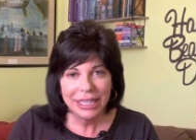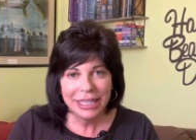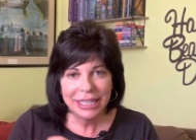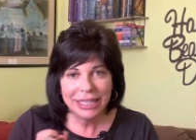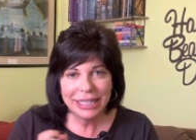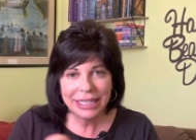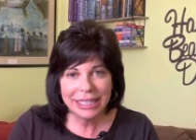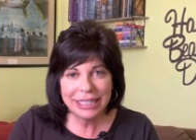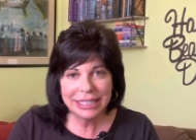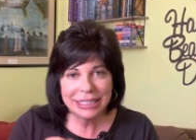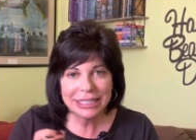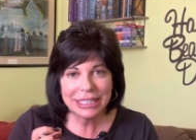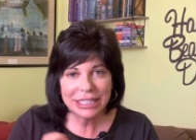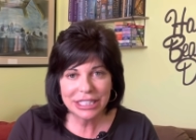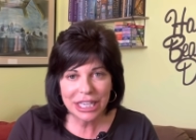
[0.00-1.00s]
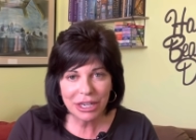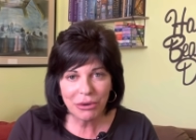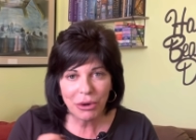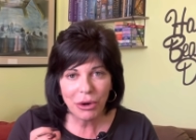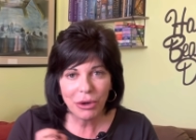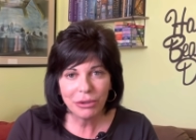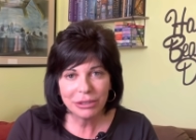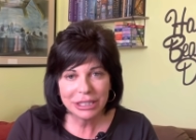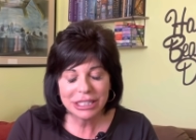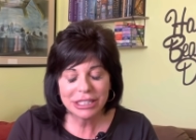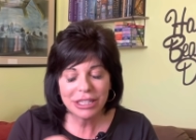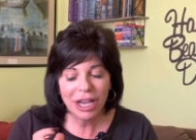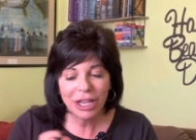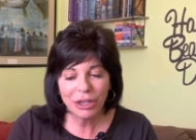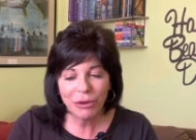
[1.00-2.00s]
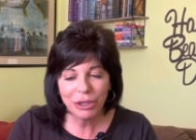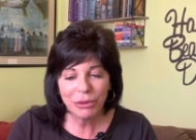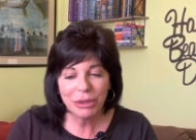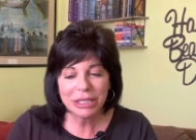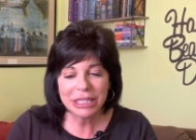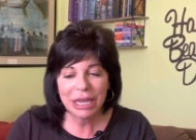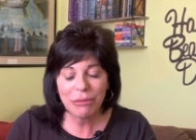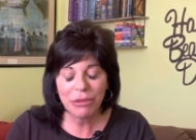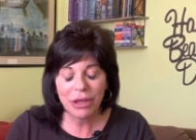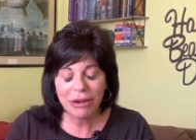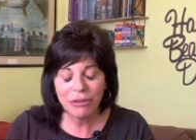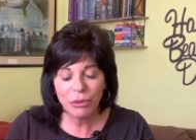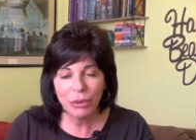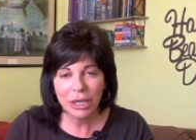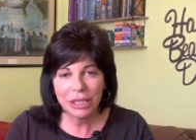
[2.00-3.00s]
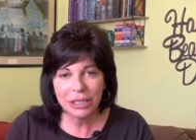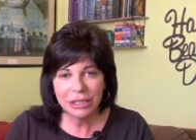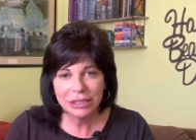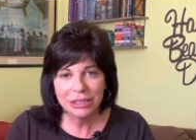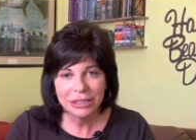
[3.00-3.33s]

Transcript: It is general. It's not going to resonate with everyone.